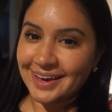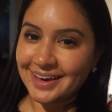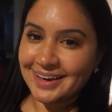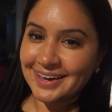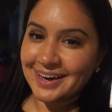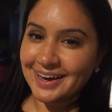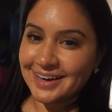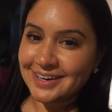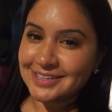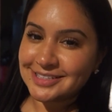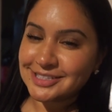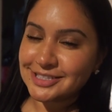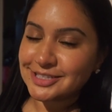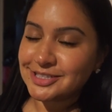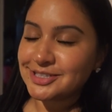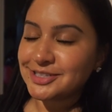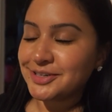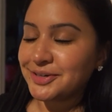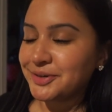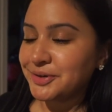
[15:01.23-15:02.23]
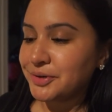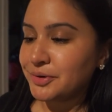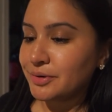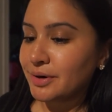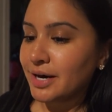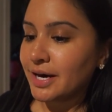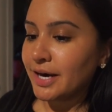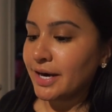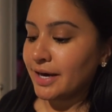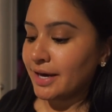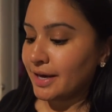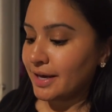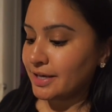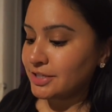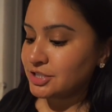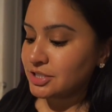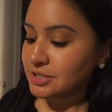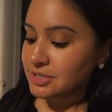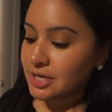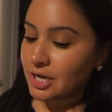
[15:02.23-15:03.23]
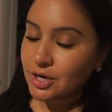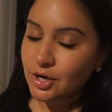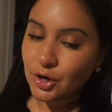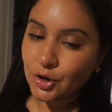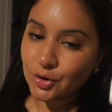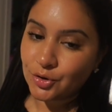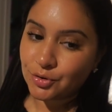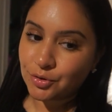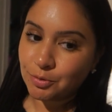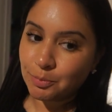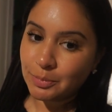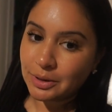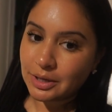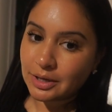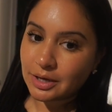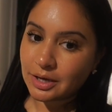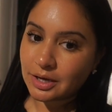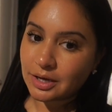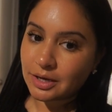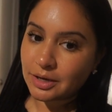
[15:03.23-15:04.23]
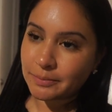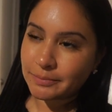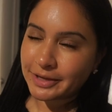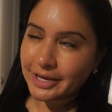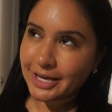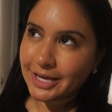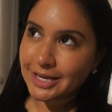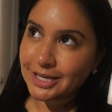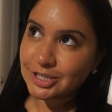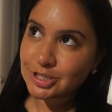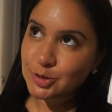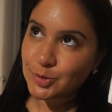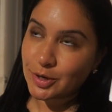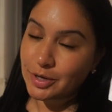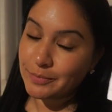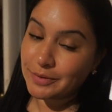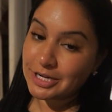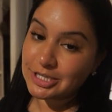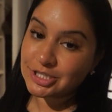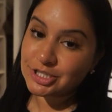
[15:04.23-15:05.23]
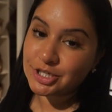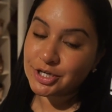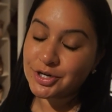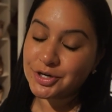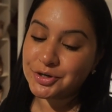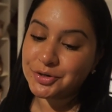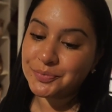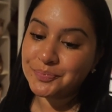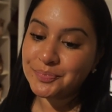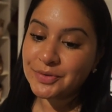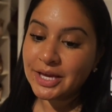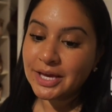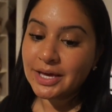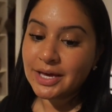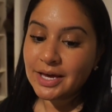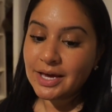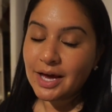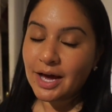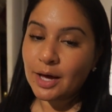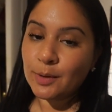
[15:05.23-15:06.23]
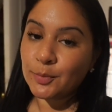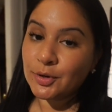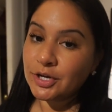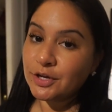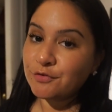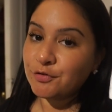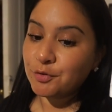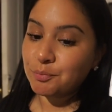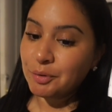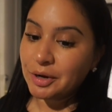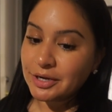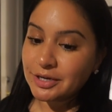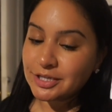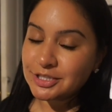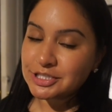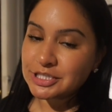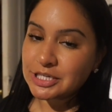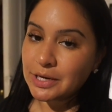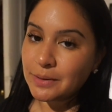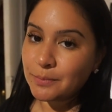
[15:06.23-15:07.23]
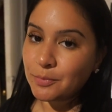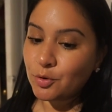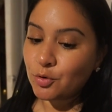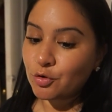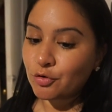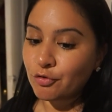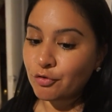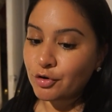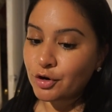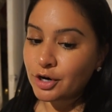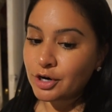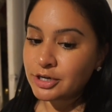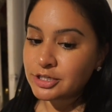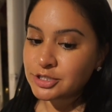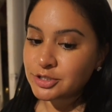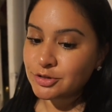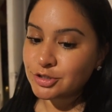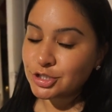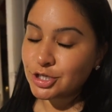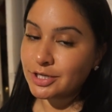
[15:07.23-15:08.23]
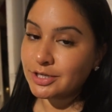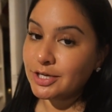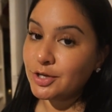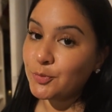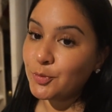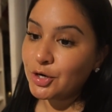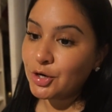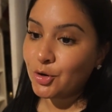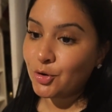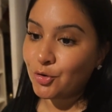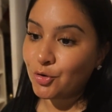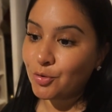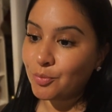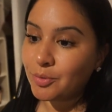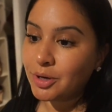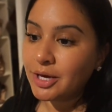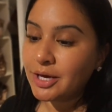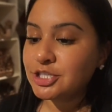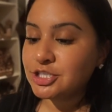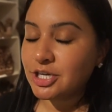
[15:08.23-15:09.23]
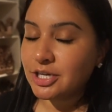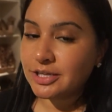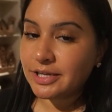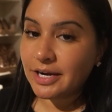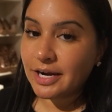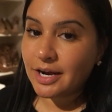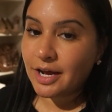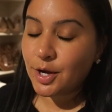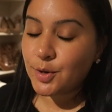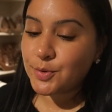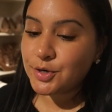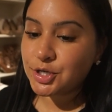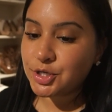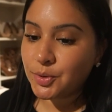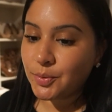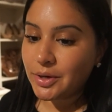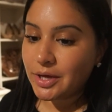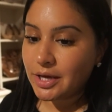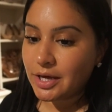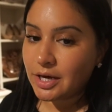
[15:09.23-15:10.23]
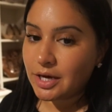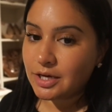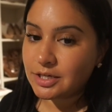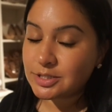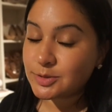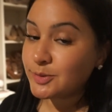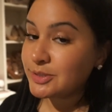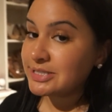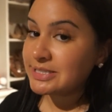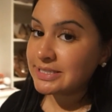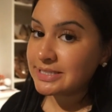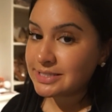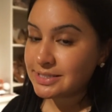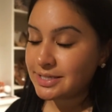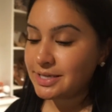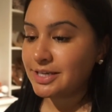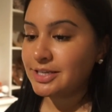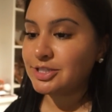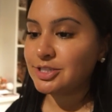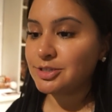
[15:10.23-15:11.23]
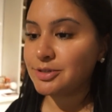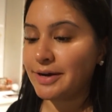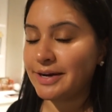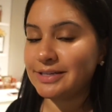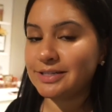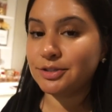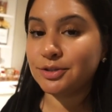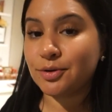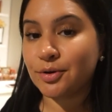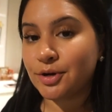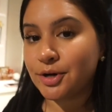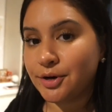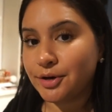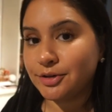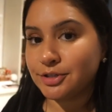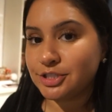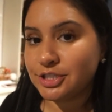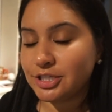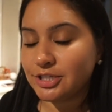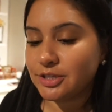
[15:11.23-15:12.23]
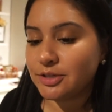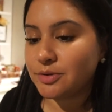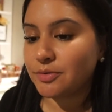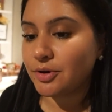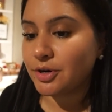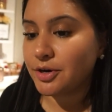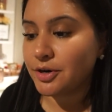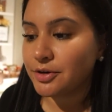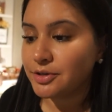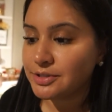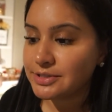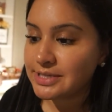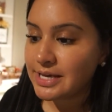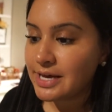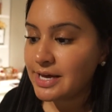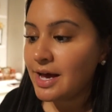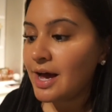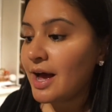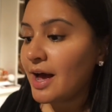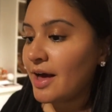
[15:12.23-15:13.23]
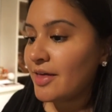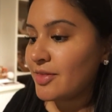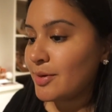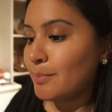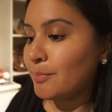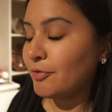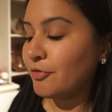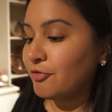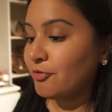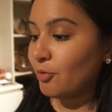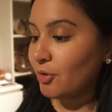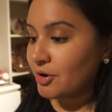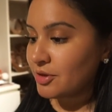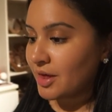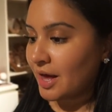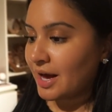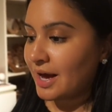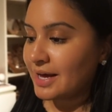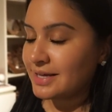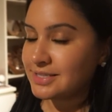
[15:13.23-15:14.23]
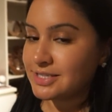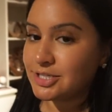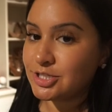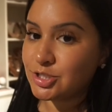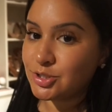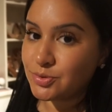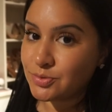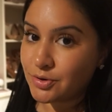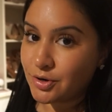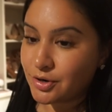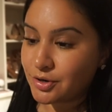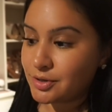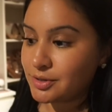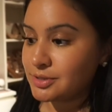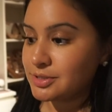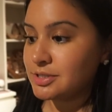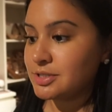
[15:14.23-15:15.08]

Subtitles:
Hey guys, so I just got home like 20 minutes ago. I'm waiting for Brenda to come over. So Charlene went home. Charlene and I were doing a sweet 16. So I did three girls. She did three girls. And then before that, I did two girls.